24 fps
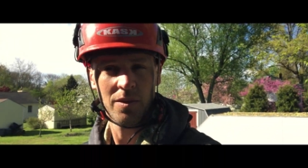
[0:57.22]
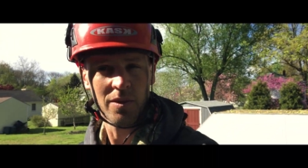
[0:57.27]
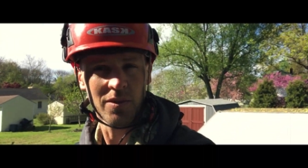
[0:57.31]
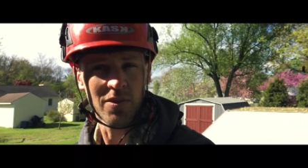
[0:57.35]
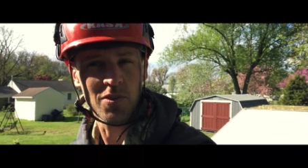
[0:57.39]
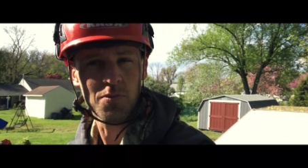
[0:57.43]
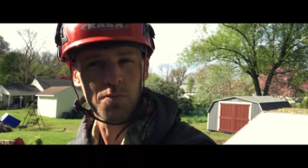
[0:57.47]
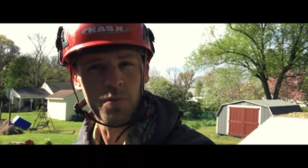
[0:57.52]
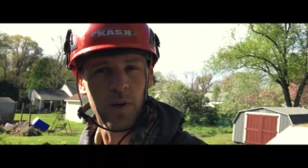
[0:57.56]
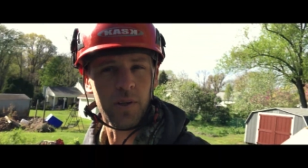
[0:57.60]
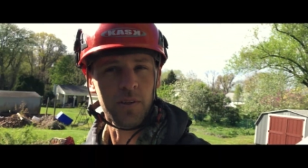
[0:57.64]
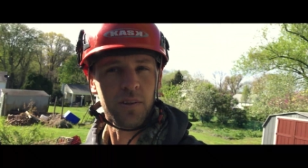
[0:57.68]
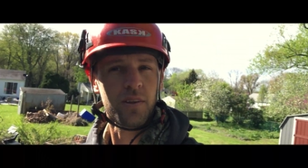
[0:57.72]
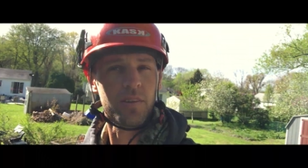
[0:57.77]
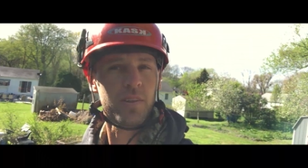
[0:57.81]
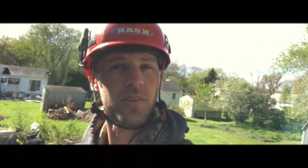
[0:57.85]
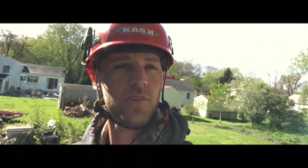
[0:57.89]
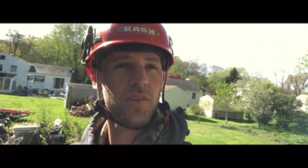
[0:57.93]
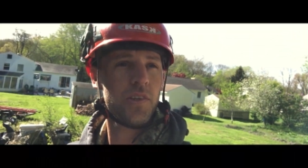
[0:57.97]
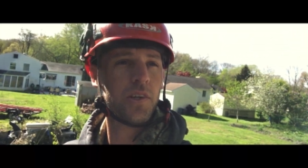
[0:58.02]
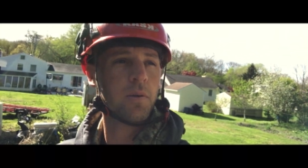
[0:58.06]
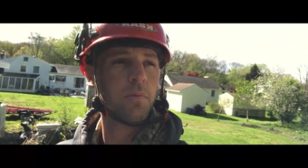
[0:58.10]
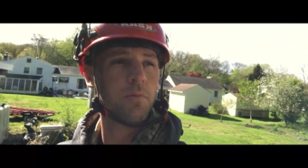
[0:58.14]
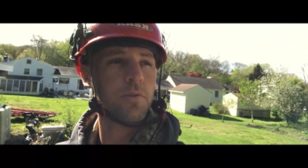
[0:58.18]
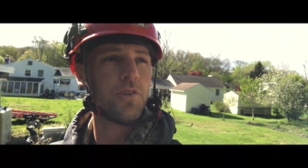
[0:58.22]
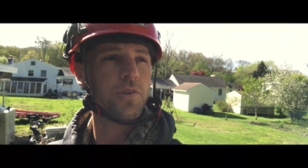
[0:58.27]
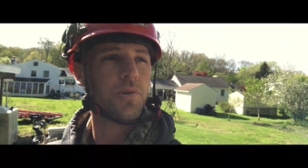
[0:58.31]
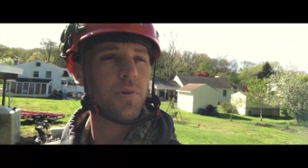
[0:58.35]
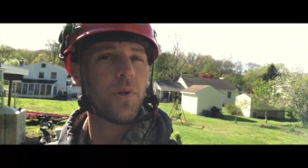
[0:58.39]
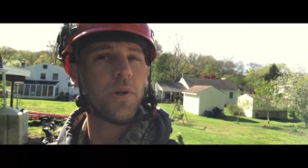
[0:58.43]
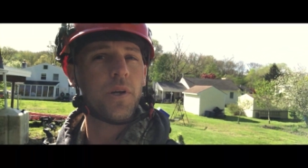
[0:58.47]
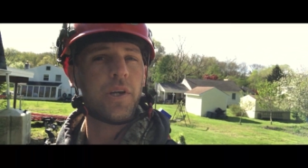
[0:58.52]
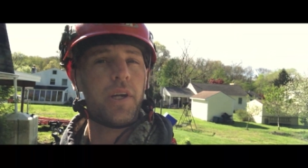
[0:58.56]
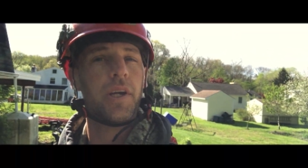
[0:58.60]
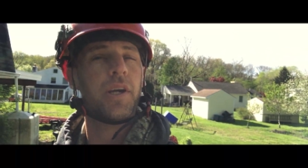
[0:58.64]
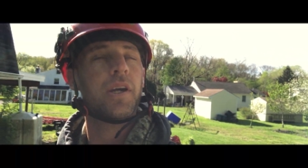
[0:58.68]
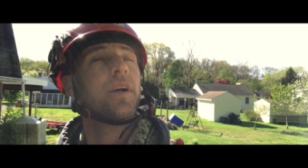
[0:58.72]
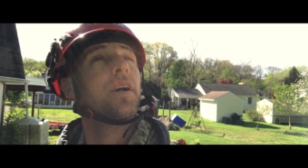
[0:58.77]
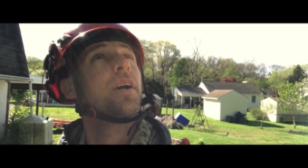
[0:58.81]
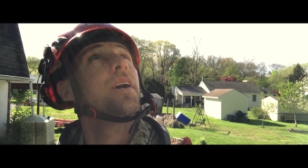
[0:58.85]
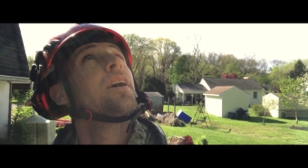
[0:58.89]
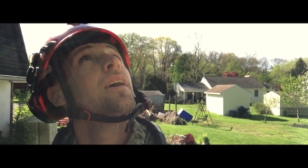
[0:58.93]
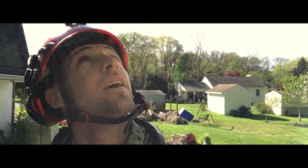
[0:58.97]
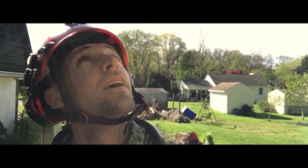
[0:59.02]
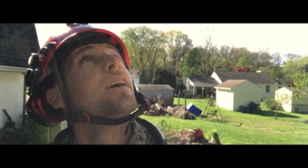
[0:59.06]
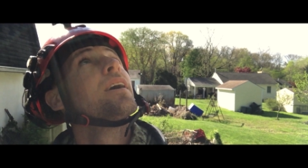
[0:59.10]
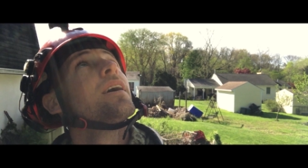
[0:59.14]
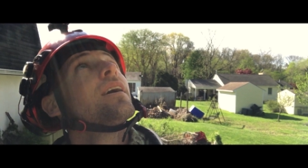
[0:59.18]
inspecting this elm tree
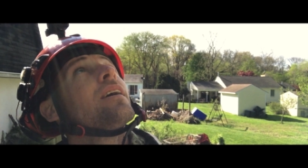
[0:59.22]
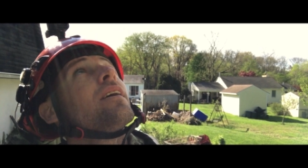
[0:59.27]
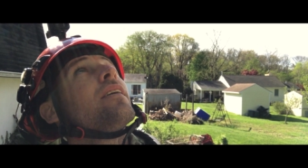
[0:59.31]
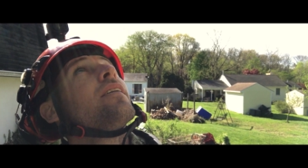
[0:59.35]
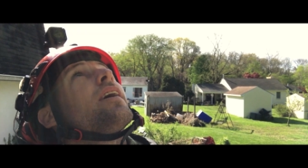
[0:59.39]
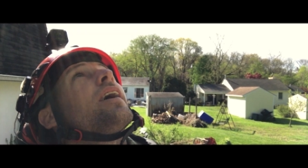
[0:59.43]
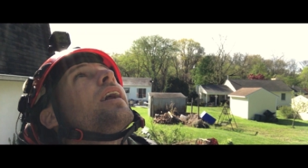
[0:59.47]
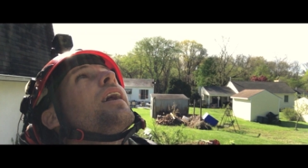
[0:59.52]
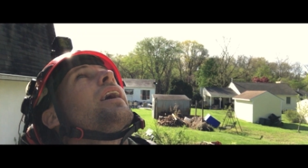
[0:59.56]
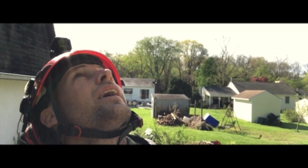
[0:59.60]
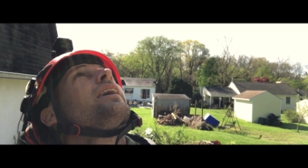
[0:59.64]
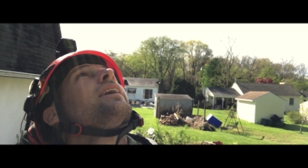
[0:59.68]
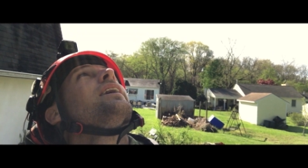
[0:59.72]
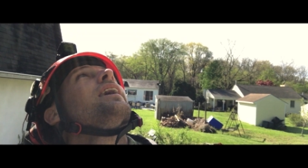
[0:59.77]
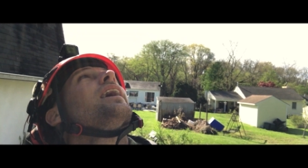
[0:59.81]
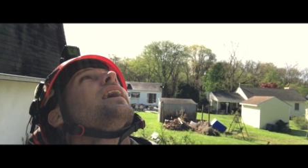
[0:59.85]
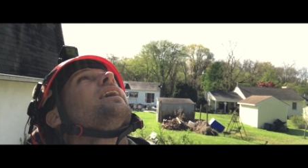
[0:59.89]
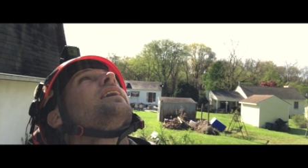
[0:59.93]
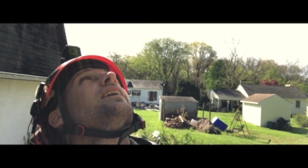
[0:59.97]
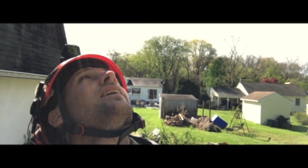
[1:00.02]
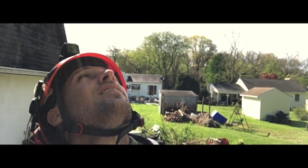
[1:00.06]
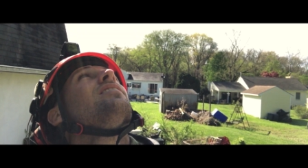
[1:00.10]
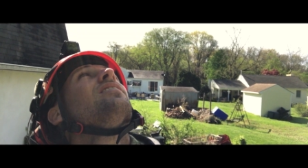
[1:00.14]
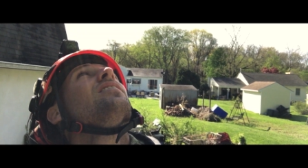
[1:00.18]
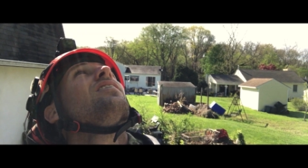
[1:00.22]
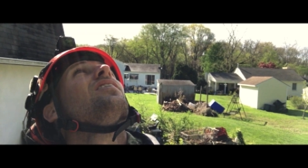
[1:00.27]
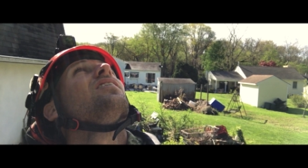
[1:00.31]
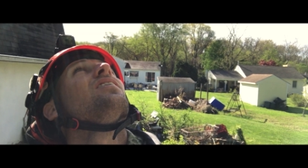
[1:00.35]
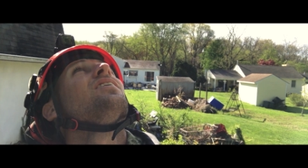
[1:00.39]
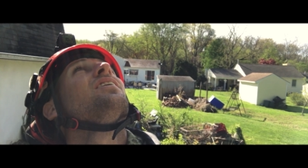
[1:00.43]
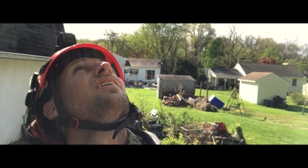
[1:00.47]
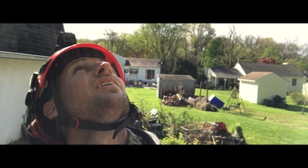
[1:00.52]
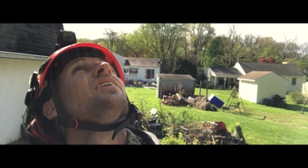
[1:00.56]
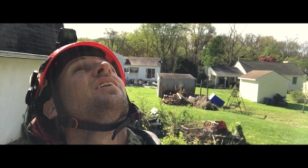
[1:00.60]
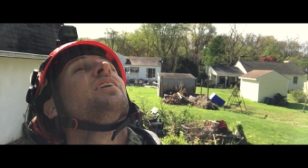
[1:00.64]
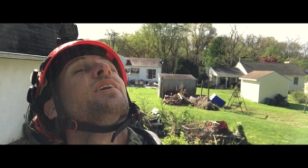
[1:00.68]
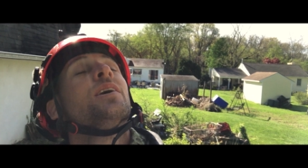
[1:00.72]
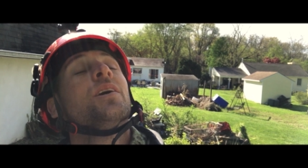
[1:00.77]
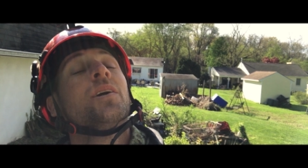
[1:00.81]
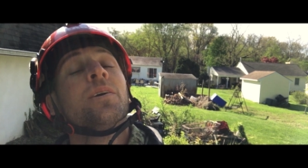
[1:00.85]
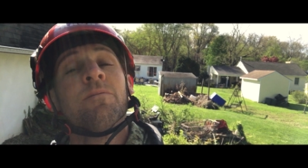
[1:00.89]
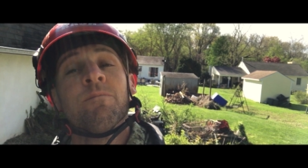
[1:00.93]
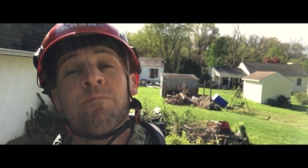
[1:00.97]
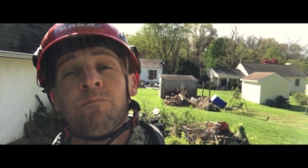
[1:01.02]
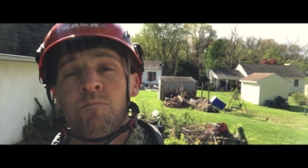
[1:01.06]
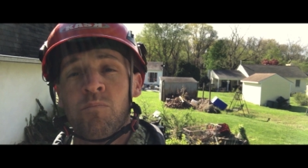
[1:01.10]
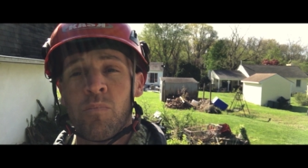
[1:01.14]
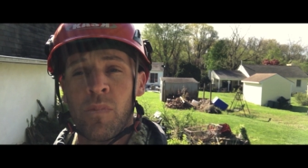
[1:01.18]
that I got going on here.